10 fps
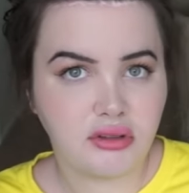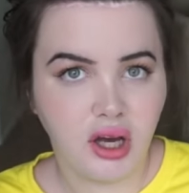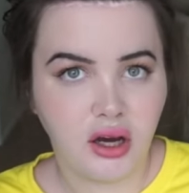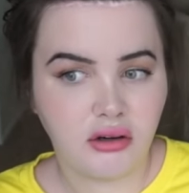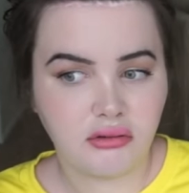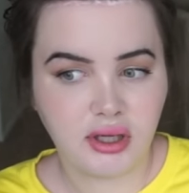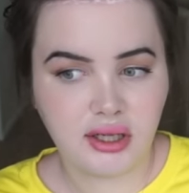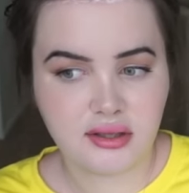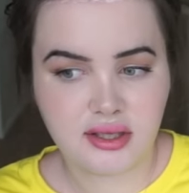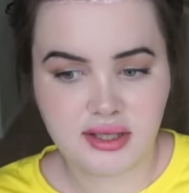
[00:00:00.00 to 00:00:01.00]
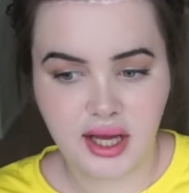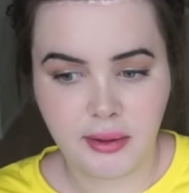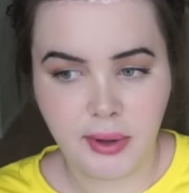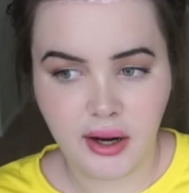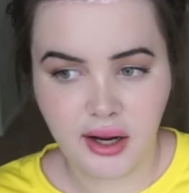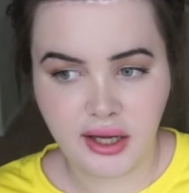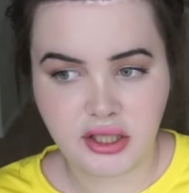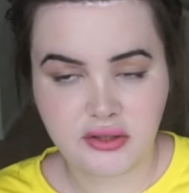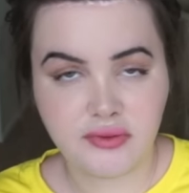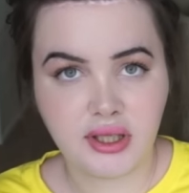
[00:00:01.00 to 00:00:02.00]
know what else to say about it. I
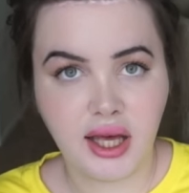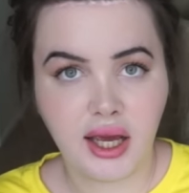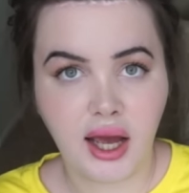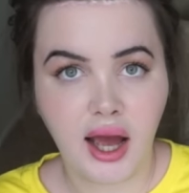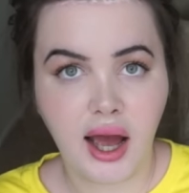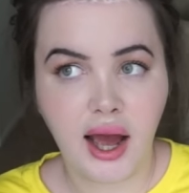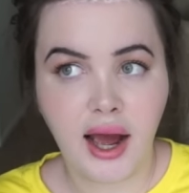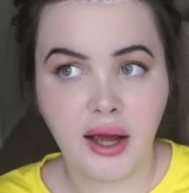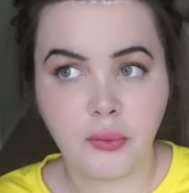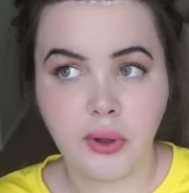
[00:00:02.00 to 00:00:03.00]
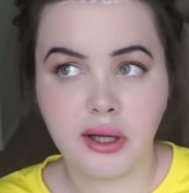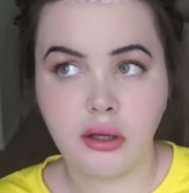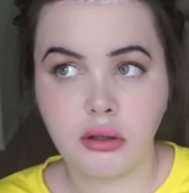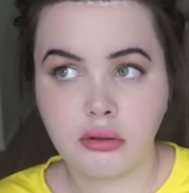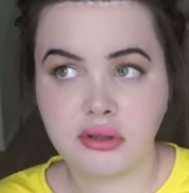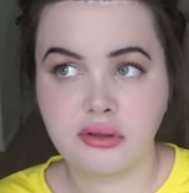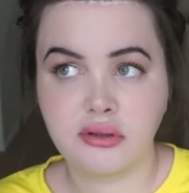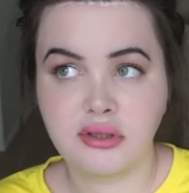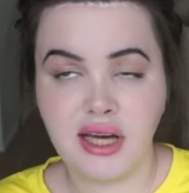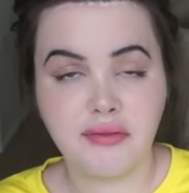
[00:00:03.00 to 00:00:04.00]
just feel like I will
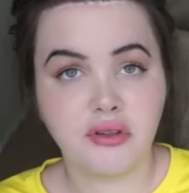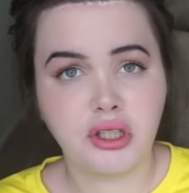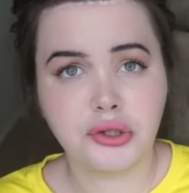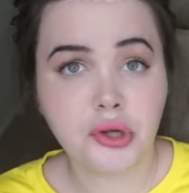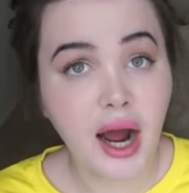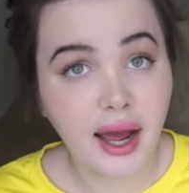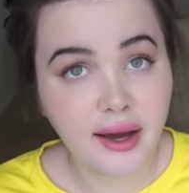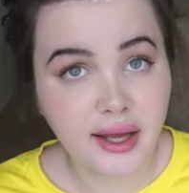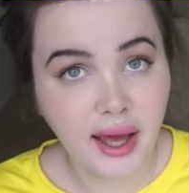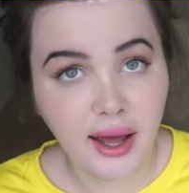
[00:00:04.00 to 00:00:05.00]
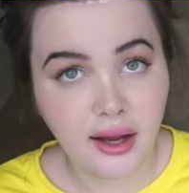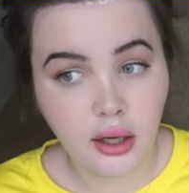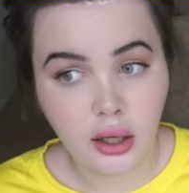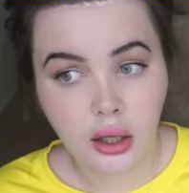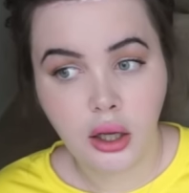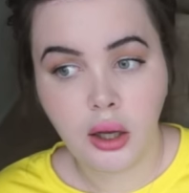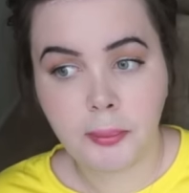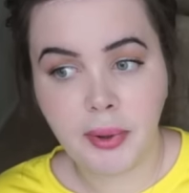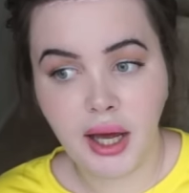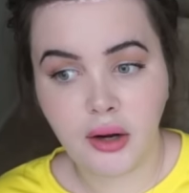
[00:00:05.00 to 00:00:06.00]
definitely try it again,
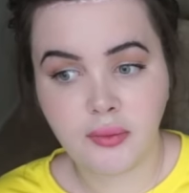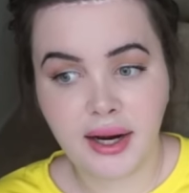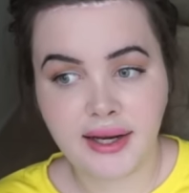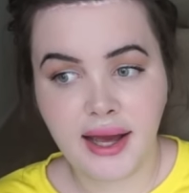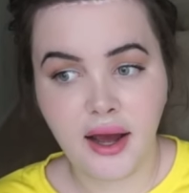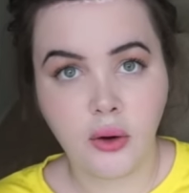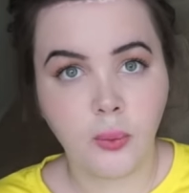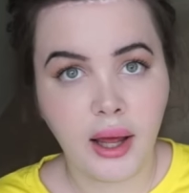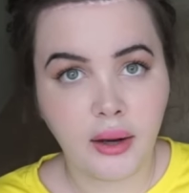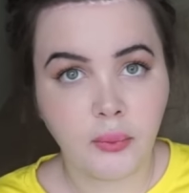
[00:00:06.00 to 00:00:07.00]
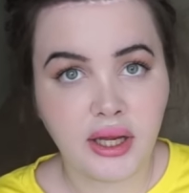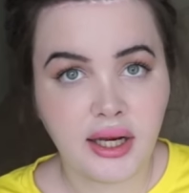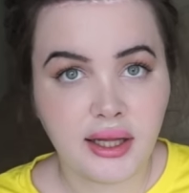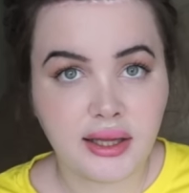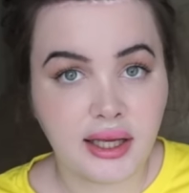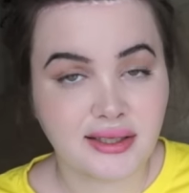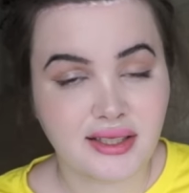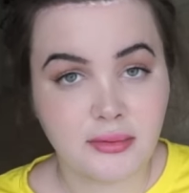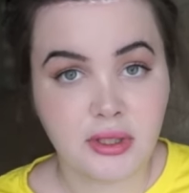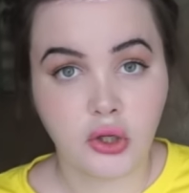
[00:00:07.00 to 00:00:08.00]
but right now when we need
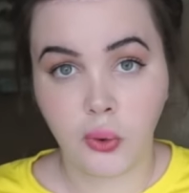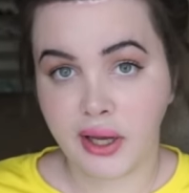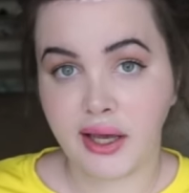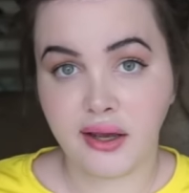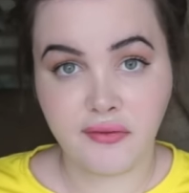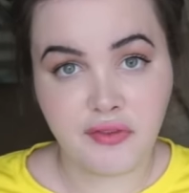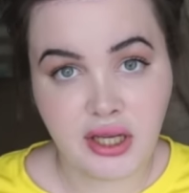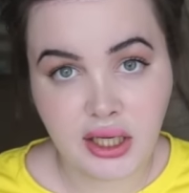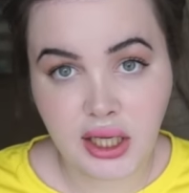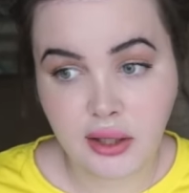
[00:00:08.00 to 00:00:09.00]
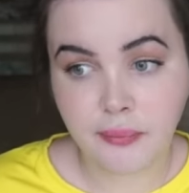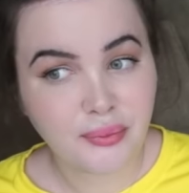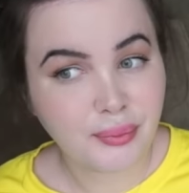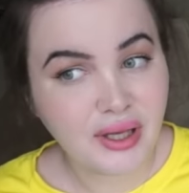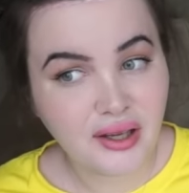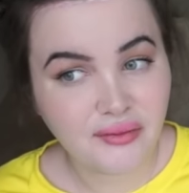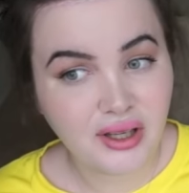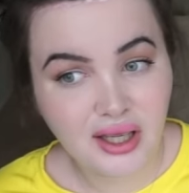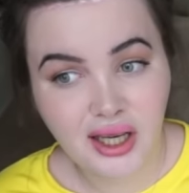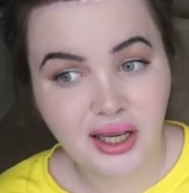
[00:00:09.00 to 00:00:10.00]
things to be quick and convenient, being
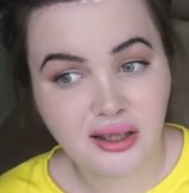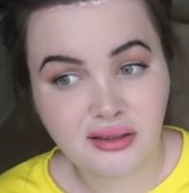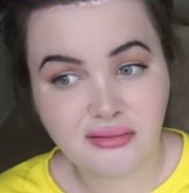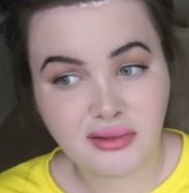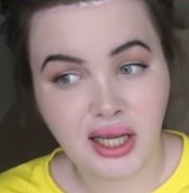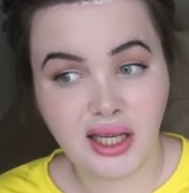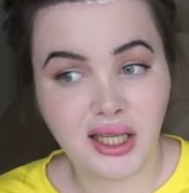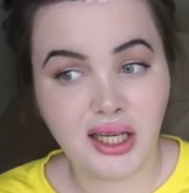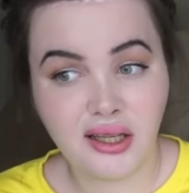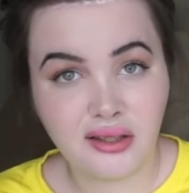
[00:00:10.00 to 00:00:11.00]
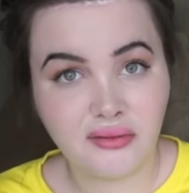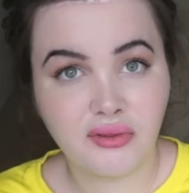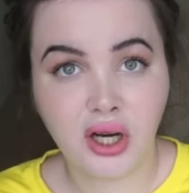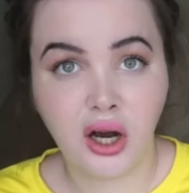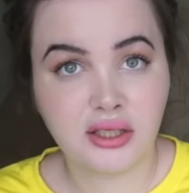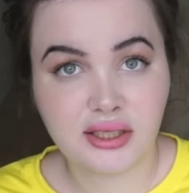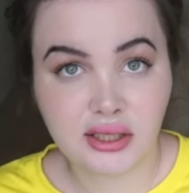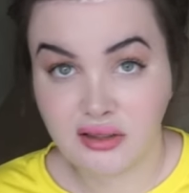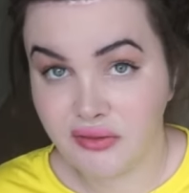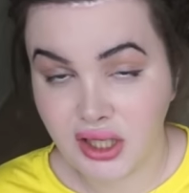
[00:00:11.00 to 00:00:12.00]
vegan and eating
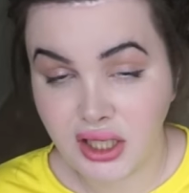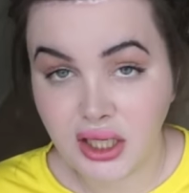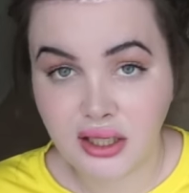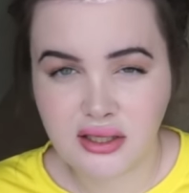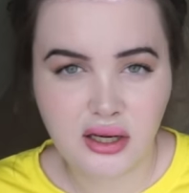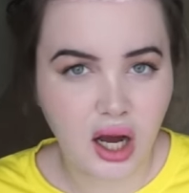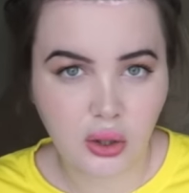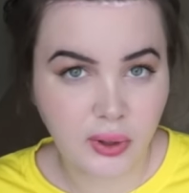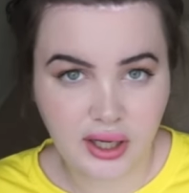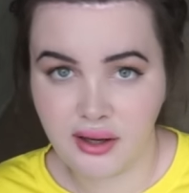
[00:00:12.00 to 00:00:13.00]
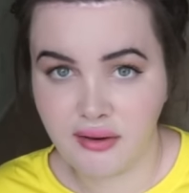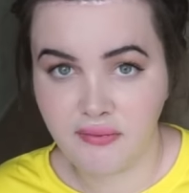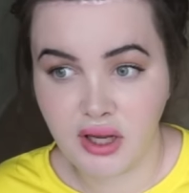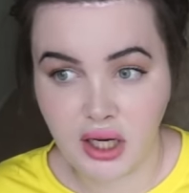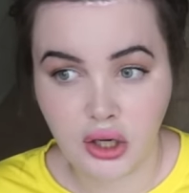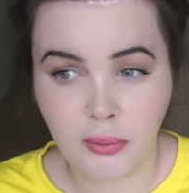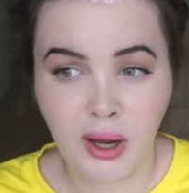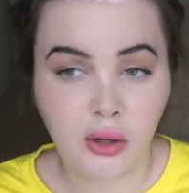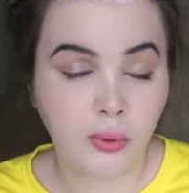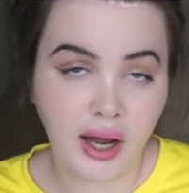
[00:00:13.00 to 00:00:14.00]
constantly vegan is not quick and convenient, no
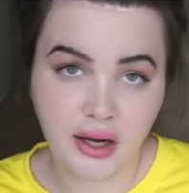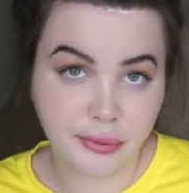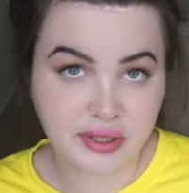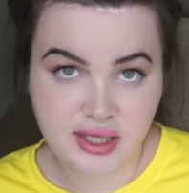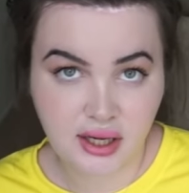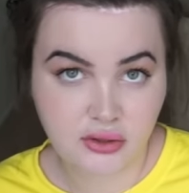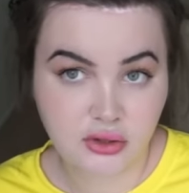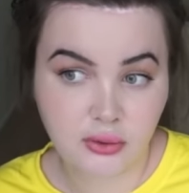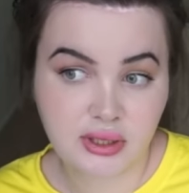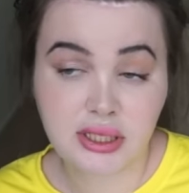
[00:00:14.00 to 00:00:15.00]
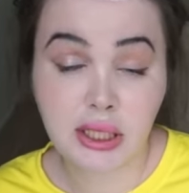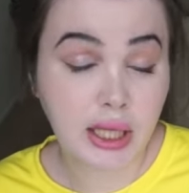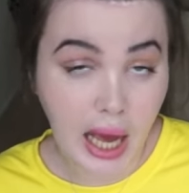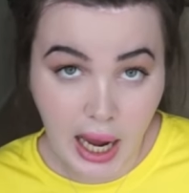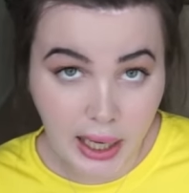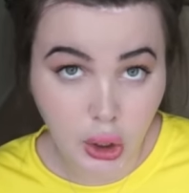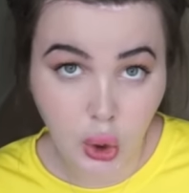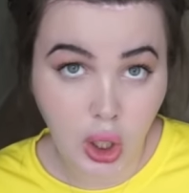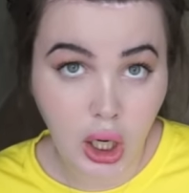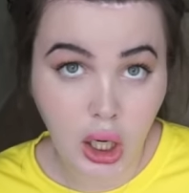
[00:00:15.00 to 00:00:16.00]
matter what anyone tells you. It's a lie,
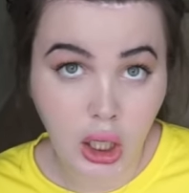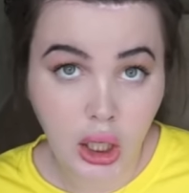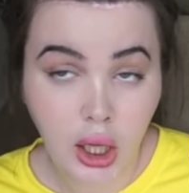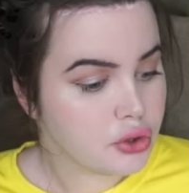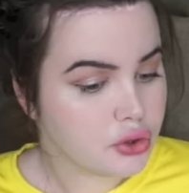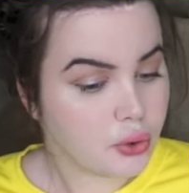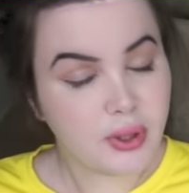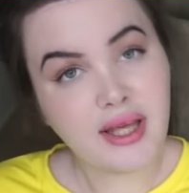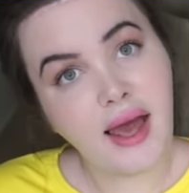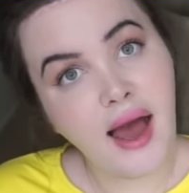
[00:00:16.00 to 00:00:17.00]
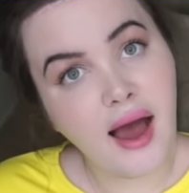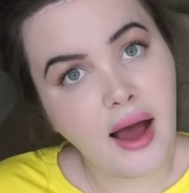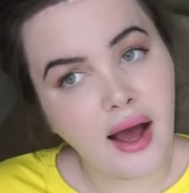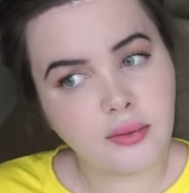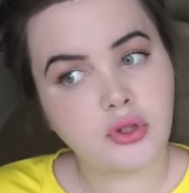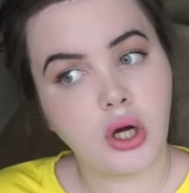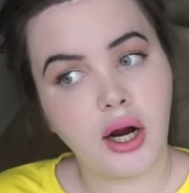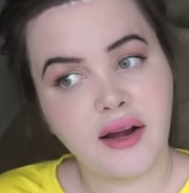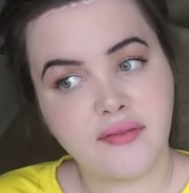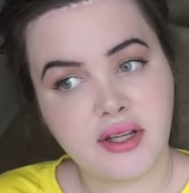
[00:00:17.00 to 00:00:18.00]
girl. So yeah, I'm
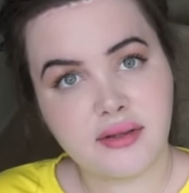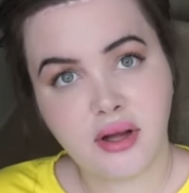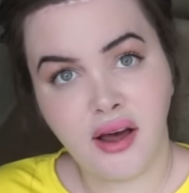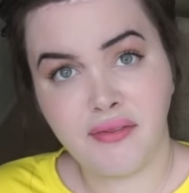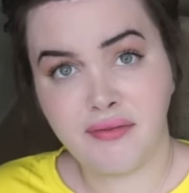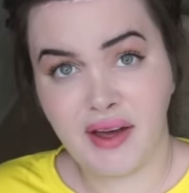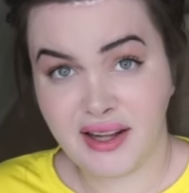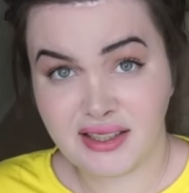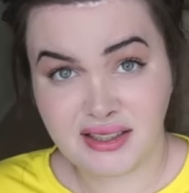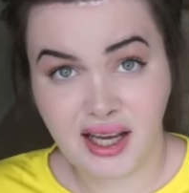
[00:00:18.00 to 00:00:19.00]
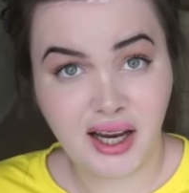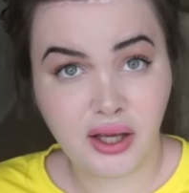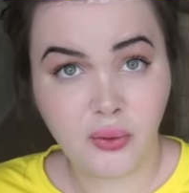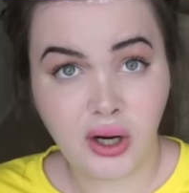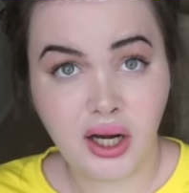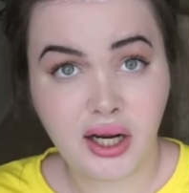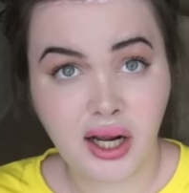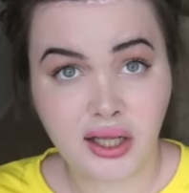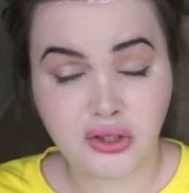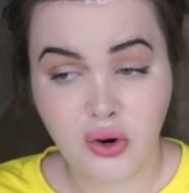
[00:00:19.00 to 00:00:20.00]
sorry if this offends anyone.
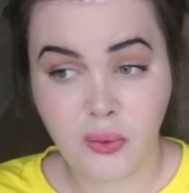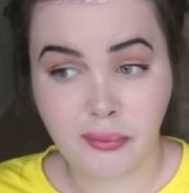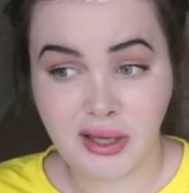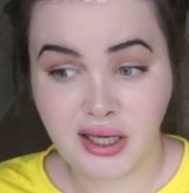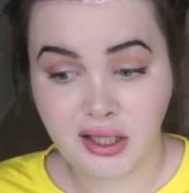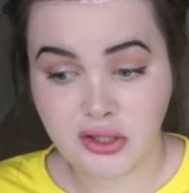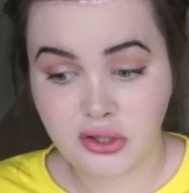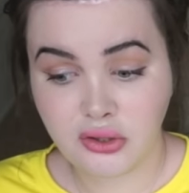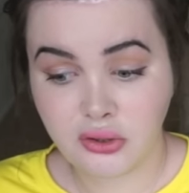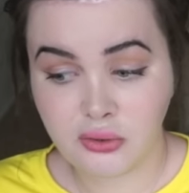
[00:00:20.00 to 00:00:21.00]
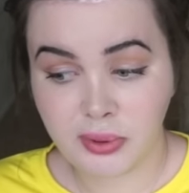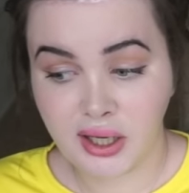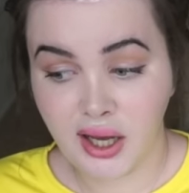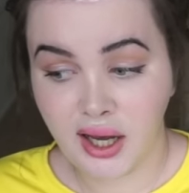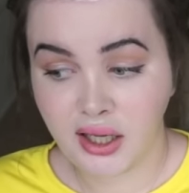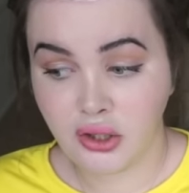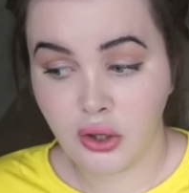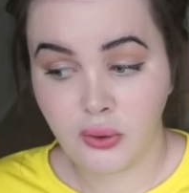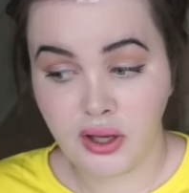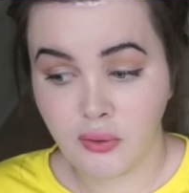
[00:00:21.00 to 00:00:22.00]
I don't mean it to, but I
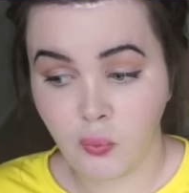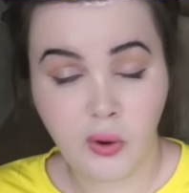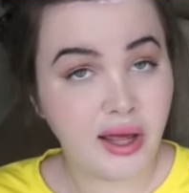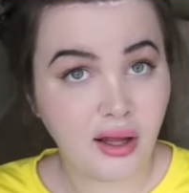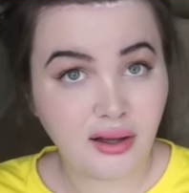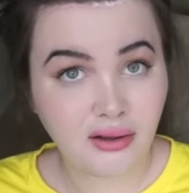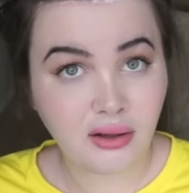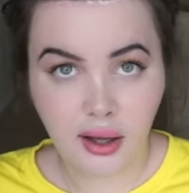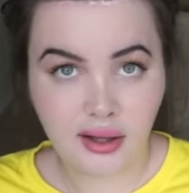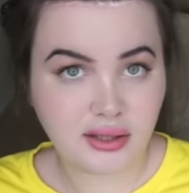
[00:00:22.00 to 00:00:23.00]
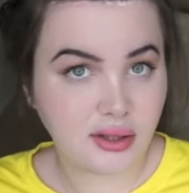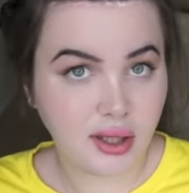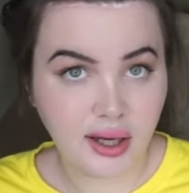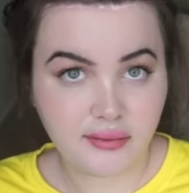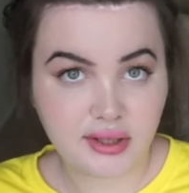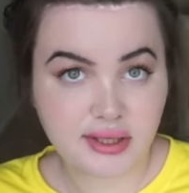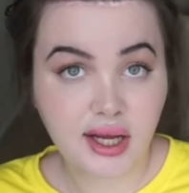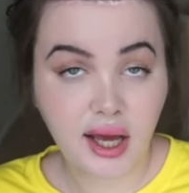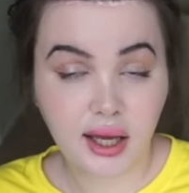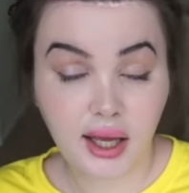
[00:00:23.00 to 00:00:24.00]
know it will. That's all I have to
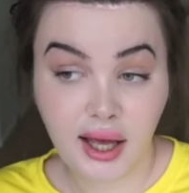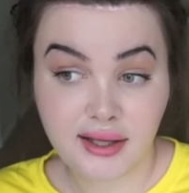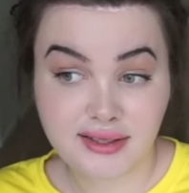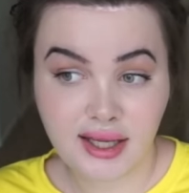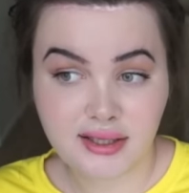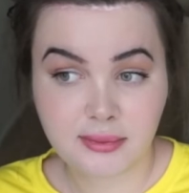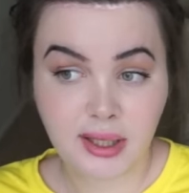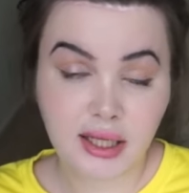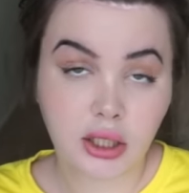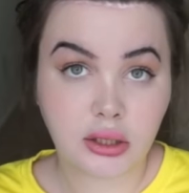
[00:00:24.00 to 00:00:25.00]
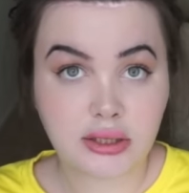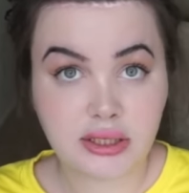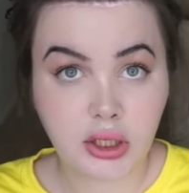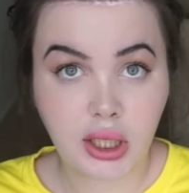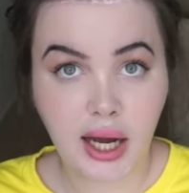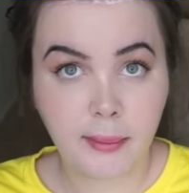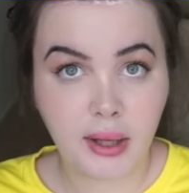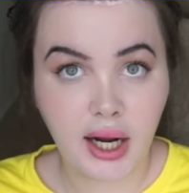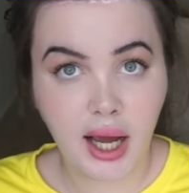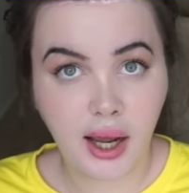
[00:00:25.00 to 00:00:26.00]
say, I guess. That's my little secret I've
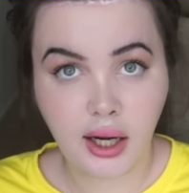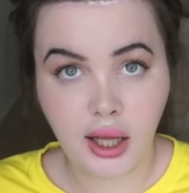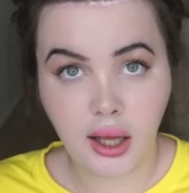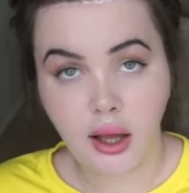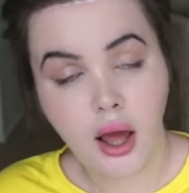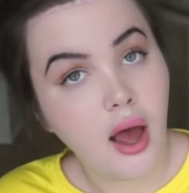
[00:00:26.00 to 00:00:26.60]
been hiding.